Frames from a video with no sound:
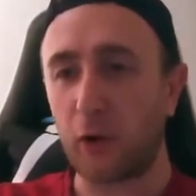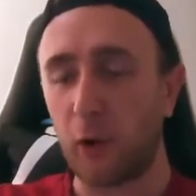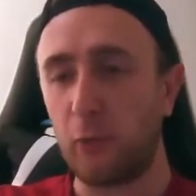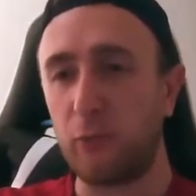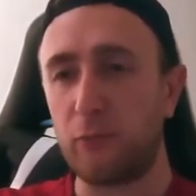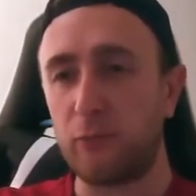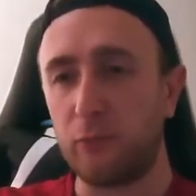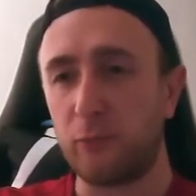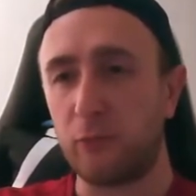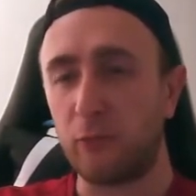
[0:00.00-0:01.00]
own
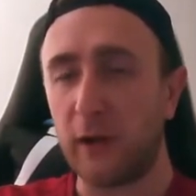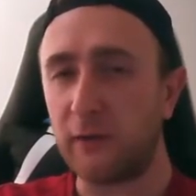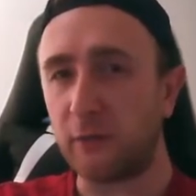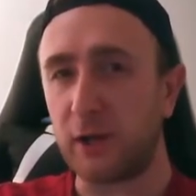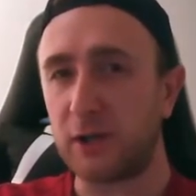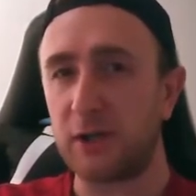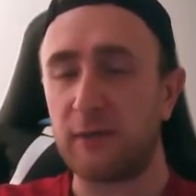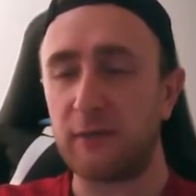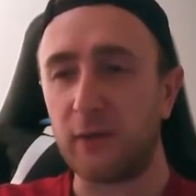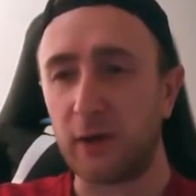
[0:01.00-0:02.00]
render engine
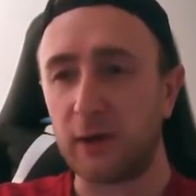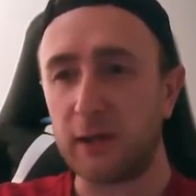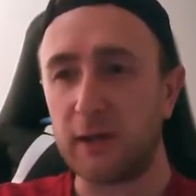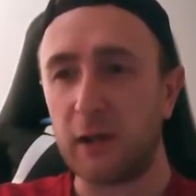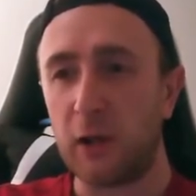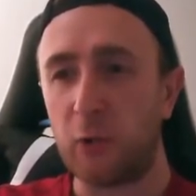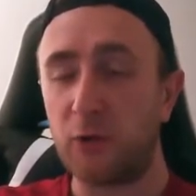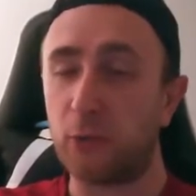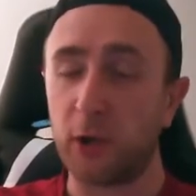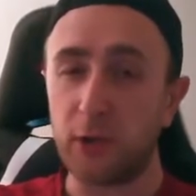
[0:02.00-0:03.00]
inside,
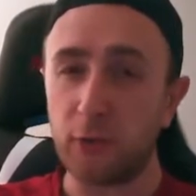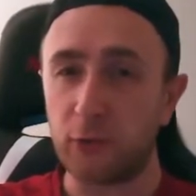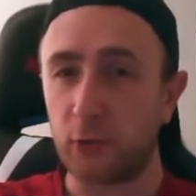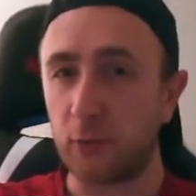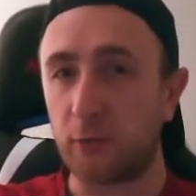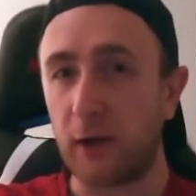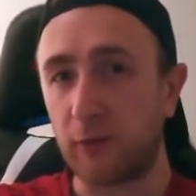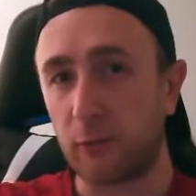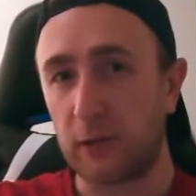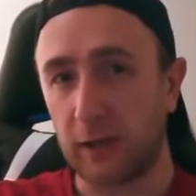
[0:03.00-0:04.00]
which is what I used to do with
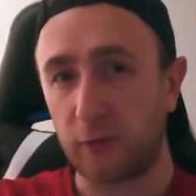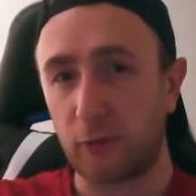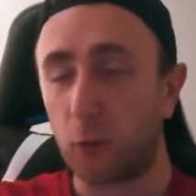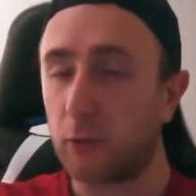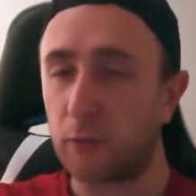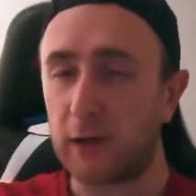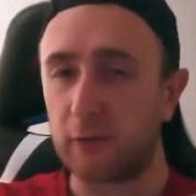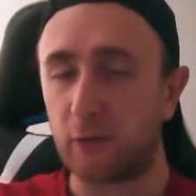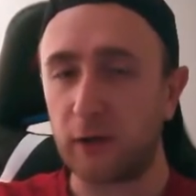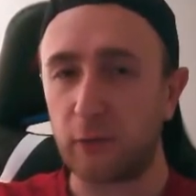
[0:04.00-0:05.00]
Razor and Lynx. So all of
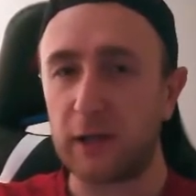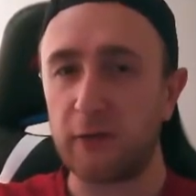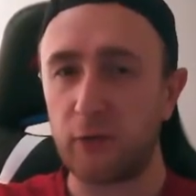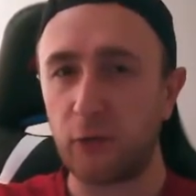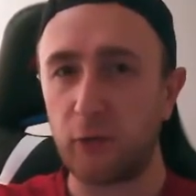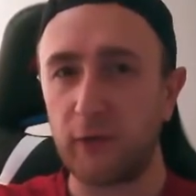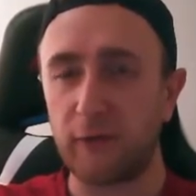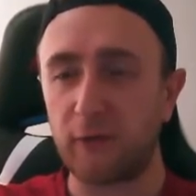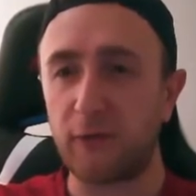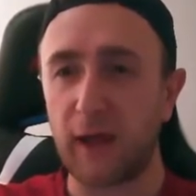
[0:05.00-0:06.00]
Razor and Lynx is using
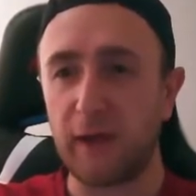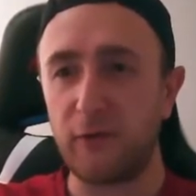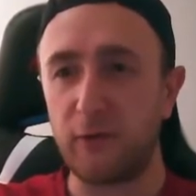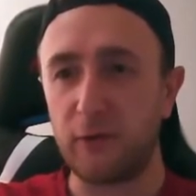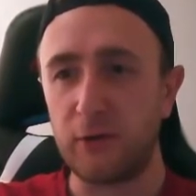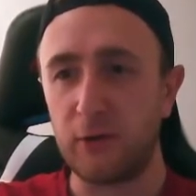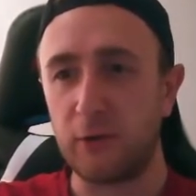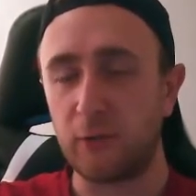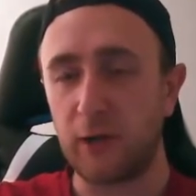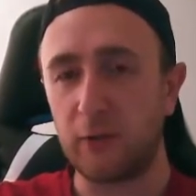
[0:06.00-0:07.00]
the standard
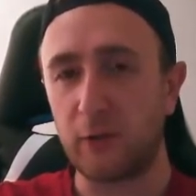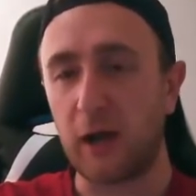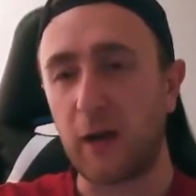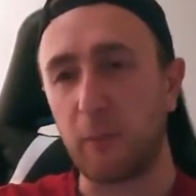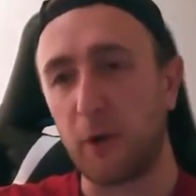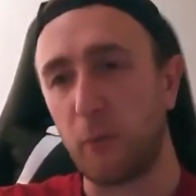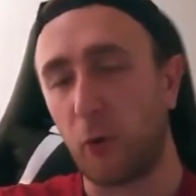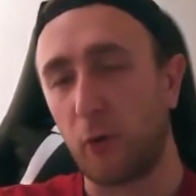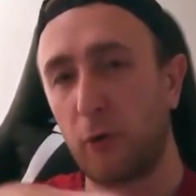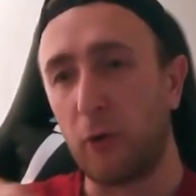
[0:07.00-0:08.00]
renderer, and my
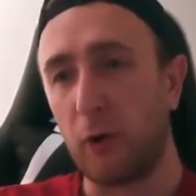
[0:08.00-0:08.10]
more